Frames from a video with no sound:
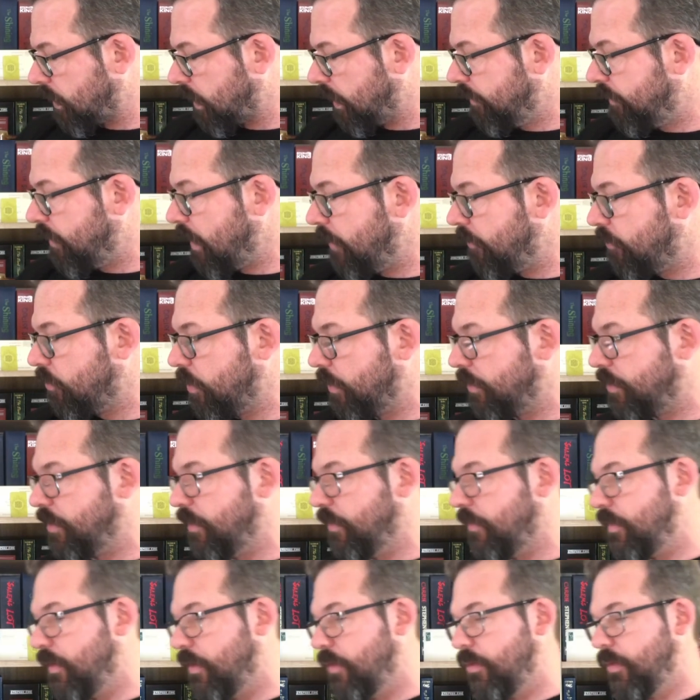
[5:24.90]
Dave
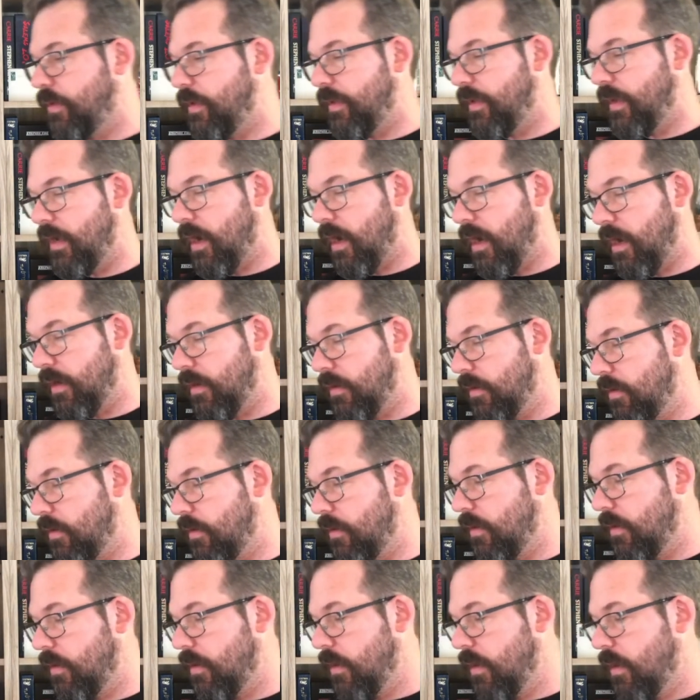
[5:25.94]
Christensen, who did the art.
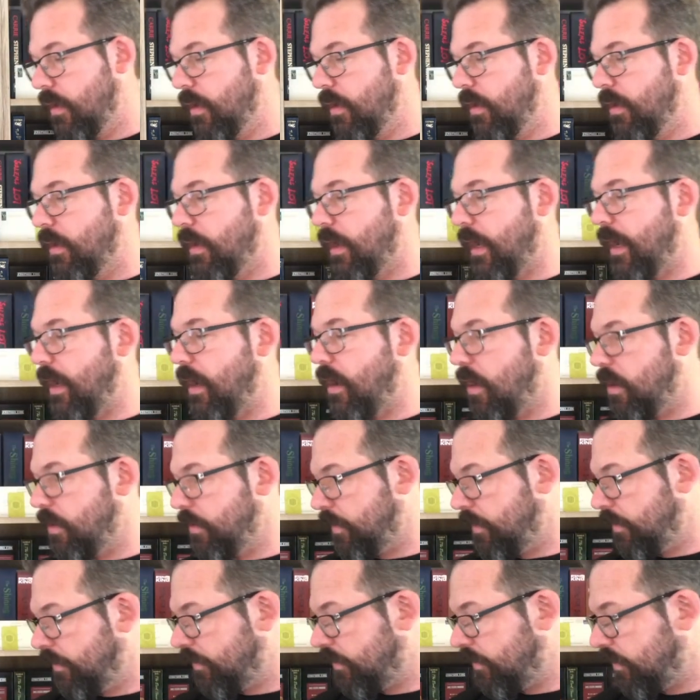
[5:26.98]
I, all oh,
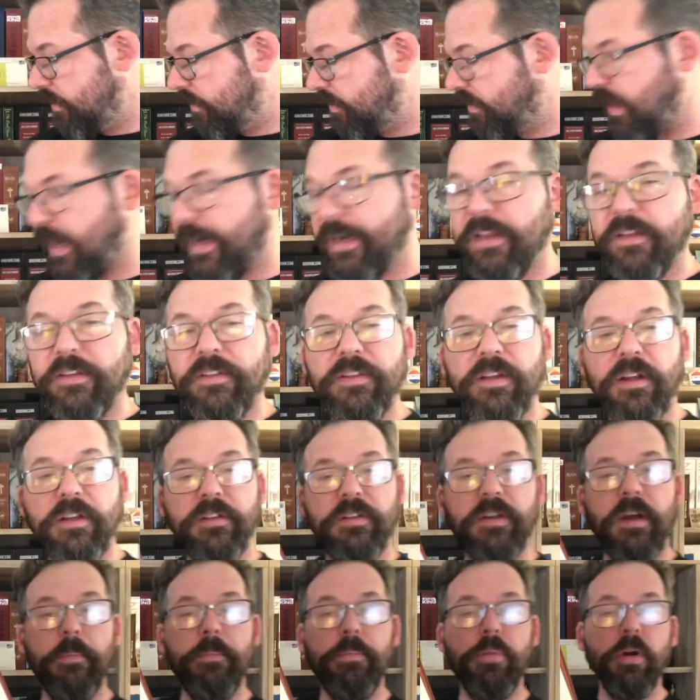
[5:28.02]
this is a second
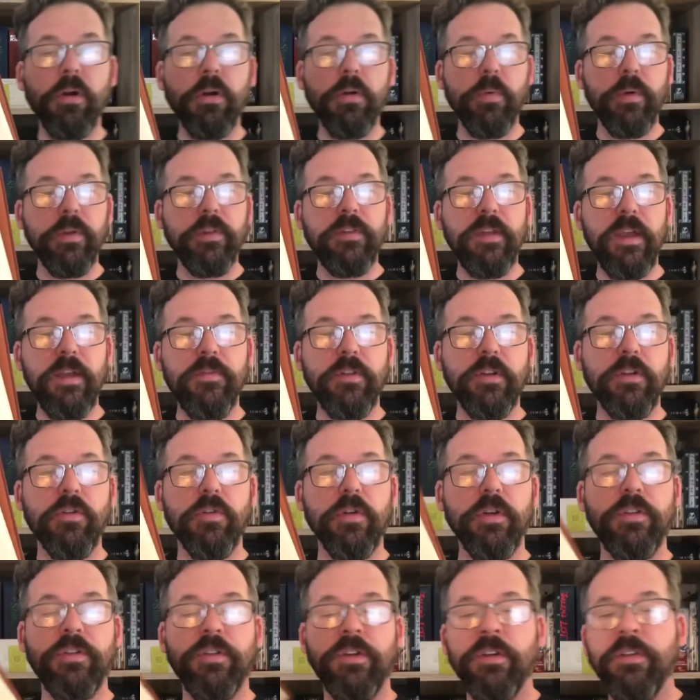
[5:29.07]
Suntop book with David
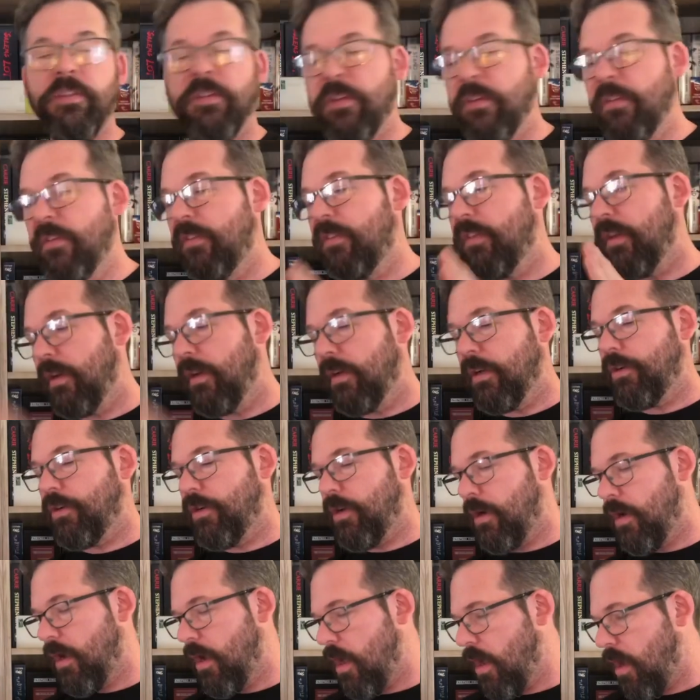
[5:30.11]
Christensen's
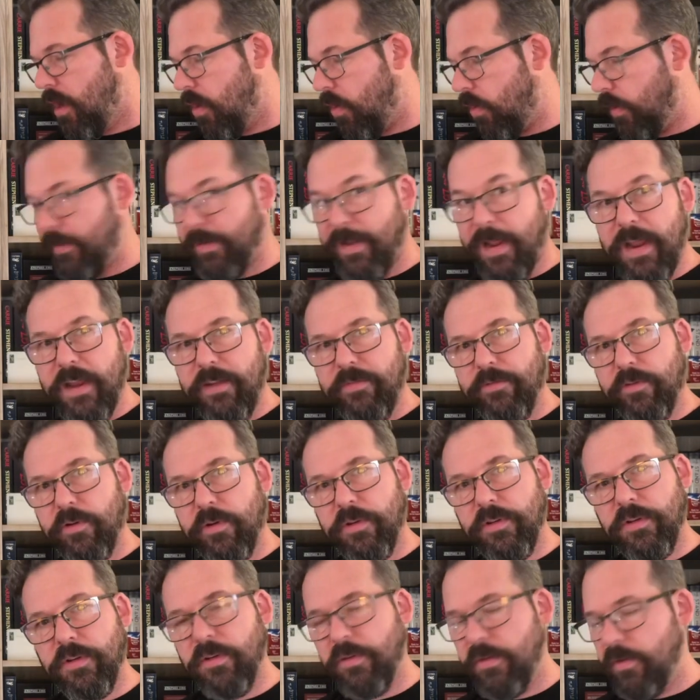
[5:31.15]
signature or Dave
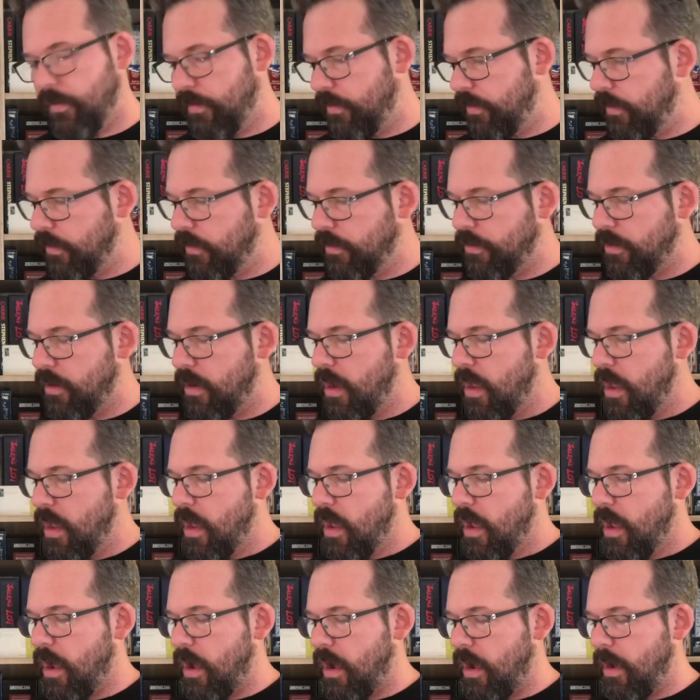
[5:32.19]
Christensen's signature.
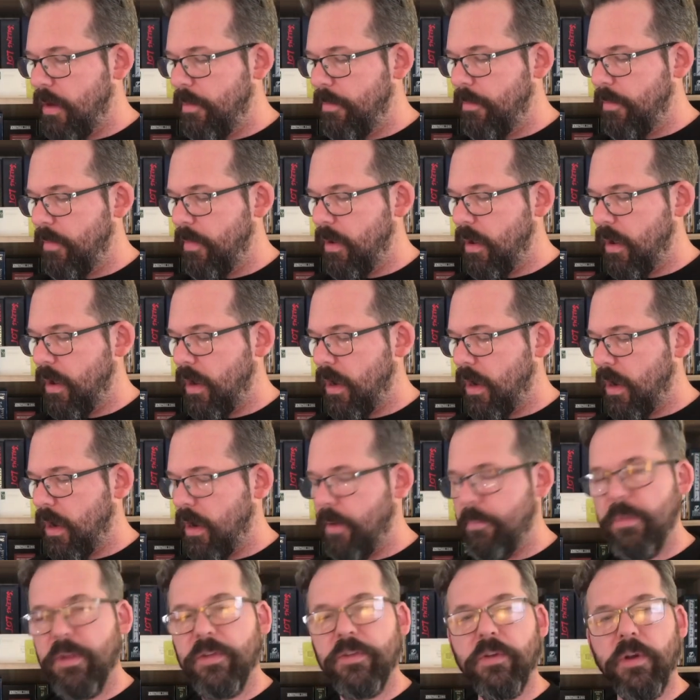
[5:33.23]
Um, uh,
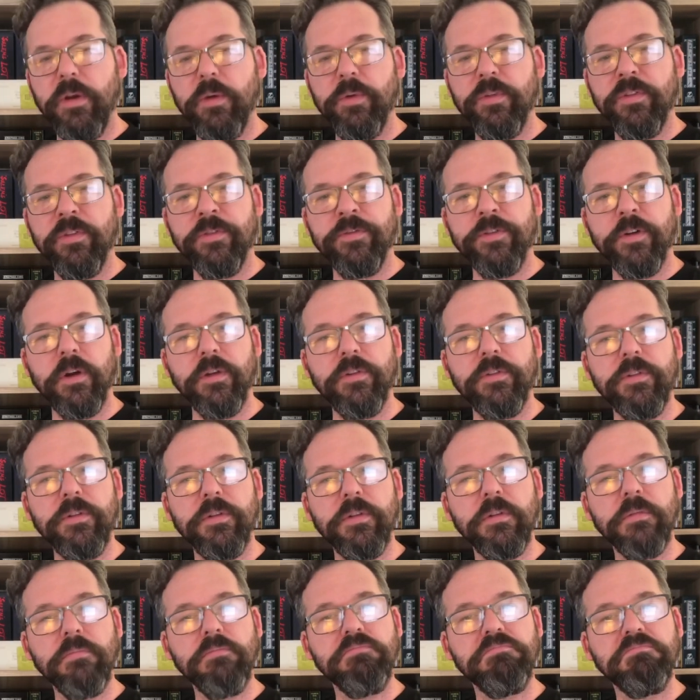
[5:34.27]
Misery was the first.
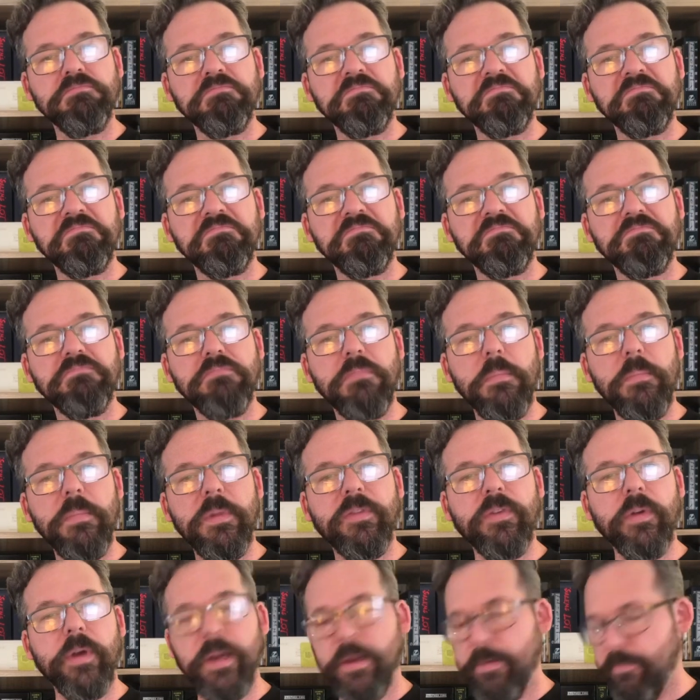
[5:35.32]

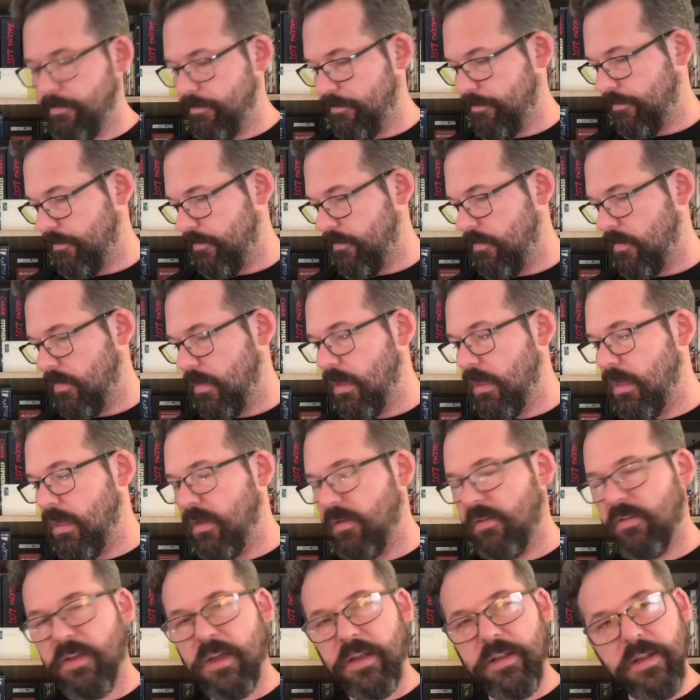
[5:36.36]
Misery. He
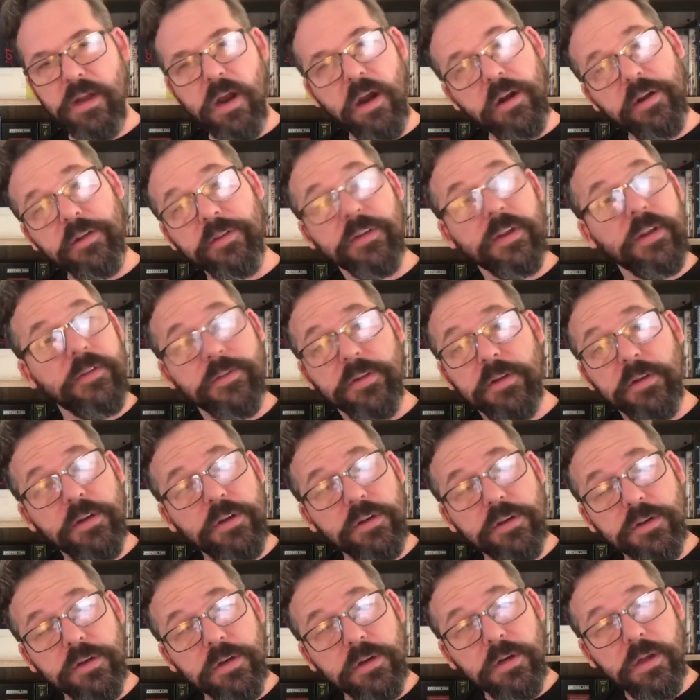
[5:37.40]
signed the artist gift
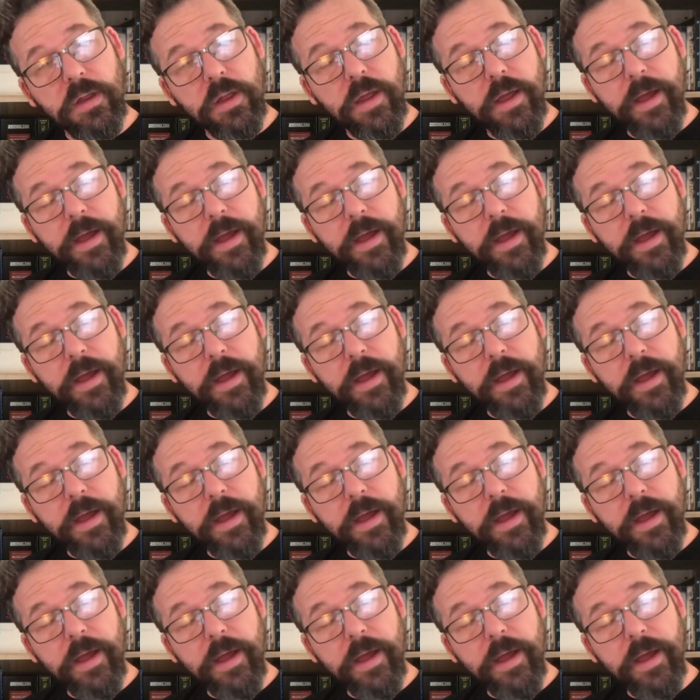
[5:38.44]
edition.